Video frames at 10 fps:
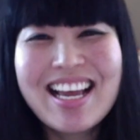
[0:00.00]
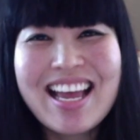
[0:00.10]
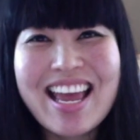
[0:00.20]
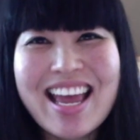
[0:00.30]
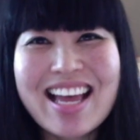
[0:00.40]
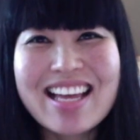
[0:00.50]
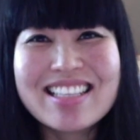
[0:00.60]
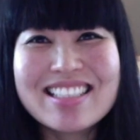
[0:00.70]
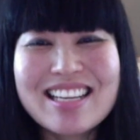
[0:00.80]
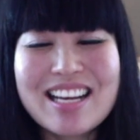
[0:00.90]

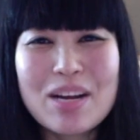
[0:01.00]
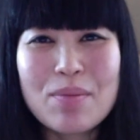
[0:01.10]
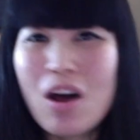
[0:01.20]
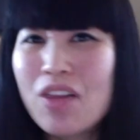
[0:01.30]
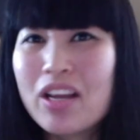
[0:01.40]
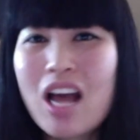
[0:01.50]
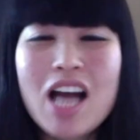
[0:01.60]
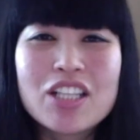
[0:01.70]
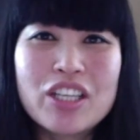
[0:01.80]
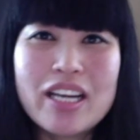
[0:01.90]
and all the
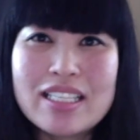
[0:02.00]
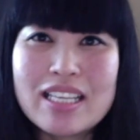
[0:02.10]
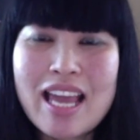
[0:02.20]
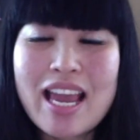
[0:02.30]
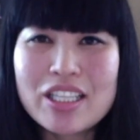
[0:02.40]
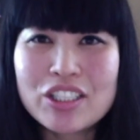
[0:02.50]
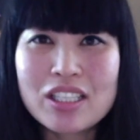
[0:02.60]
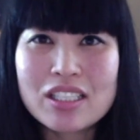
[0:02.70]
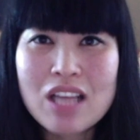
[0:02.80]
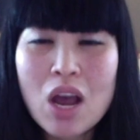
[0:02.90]

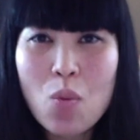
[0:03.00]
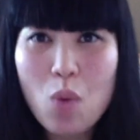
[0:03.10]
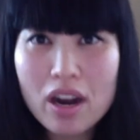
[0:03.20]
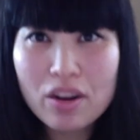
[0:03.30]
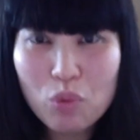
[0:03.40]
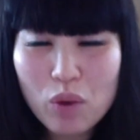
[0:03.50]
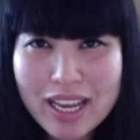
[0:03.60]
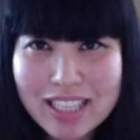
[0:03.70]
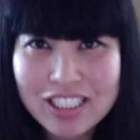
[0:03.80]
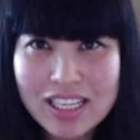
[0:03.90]
contraindications, one of
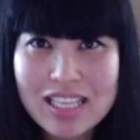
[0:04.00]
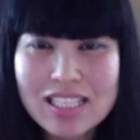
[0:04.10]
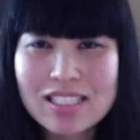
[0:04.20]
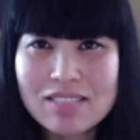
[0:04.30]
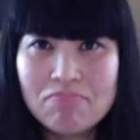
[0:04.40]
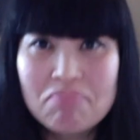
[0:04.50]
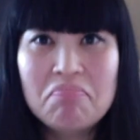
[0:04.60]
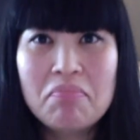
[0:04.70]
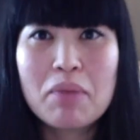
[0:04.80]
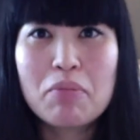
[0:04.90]
which is
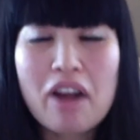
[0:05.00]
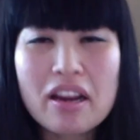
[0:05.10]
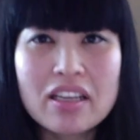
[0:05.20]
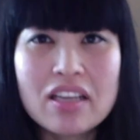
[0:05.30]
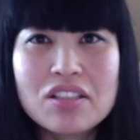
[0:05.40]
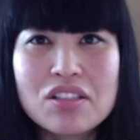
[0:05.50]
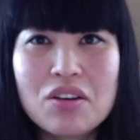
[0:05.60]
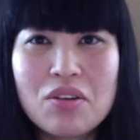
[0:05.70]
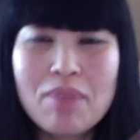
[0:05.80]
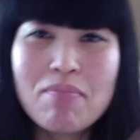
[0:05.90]
being pregnant.
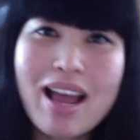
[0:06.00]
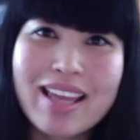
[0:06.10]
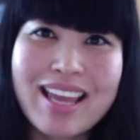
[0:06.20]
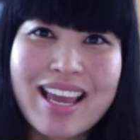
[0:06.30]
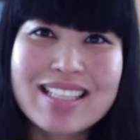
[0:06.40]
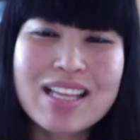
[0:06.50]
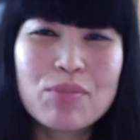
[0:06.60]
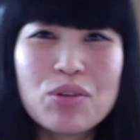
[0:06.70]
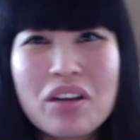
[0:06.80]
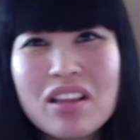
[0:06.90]
So in my case,
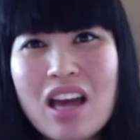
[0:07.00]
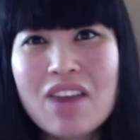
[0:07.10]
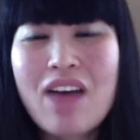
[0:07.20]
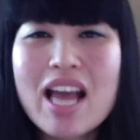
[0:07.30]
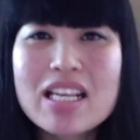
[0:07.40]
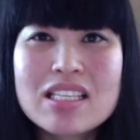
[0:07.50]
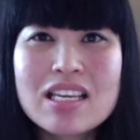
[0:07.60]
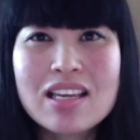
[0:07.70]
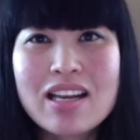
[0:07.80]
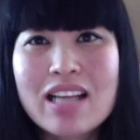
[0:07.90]
I'm doing a lot of
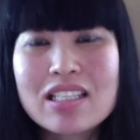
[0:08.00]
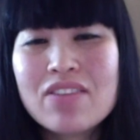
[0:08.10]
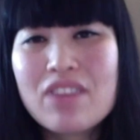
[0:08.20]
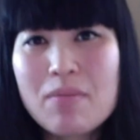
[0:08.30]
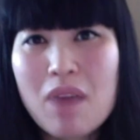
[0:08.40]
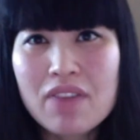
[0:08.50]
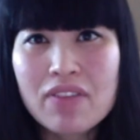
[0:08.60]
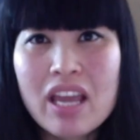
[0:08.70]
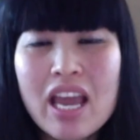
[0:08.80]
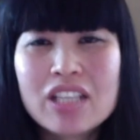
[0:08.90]
icing and activity
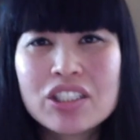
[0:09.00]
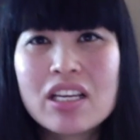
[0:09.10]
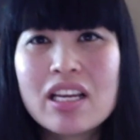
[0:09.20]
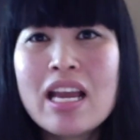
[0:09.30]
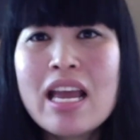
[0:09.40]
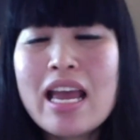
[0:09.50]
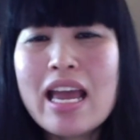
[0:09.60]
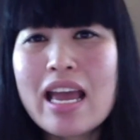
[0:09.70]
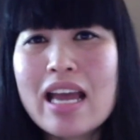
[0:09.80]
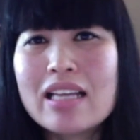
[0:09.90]
modification,
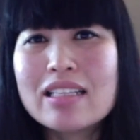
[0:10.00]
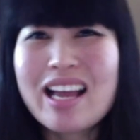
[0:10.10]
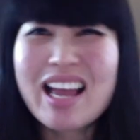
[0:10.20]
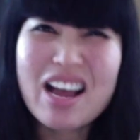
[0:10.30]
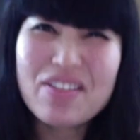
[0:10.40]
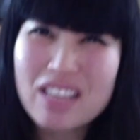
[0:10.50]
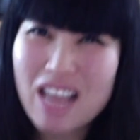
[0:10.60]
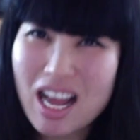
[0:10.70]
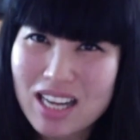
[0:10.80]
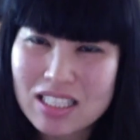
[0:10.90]
and I
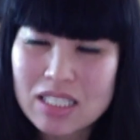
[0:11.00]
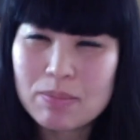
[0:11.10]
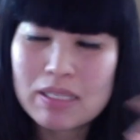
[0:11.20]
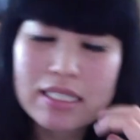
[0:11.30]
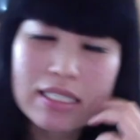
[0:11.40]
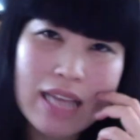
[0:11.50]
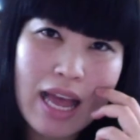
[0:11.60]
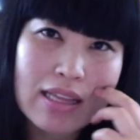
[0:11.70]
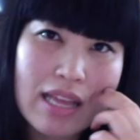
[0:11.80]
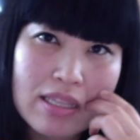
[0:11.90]
haven't gotten a splint
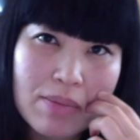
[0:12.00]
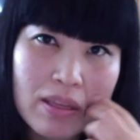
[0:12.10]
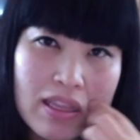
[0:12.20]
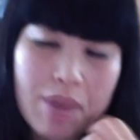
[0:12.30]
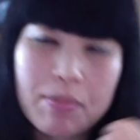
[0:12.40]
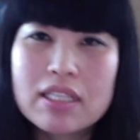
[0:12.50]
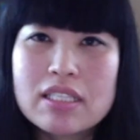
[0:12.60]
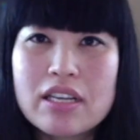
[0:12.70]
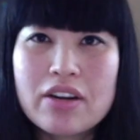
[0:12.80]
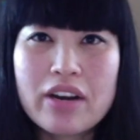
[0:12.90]
yet. That's something that I'm
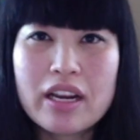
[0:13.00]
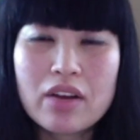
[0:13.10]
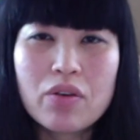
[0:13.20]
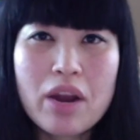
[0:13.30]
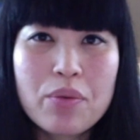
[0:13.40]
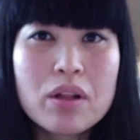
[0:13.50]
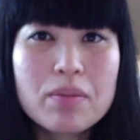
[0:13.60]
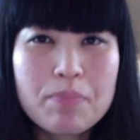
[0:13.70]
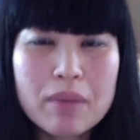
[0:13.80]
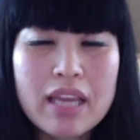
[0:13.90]
considering, or I
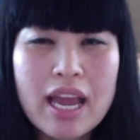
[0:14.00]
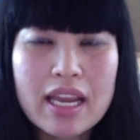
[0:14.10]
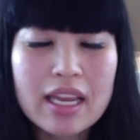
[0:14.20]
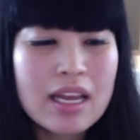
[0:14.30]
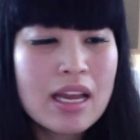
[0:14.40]
will be getting.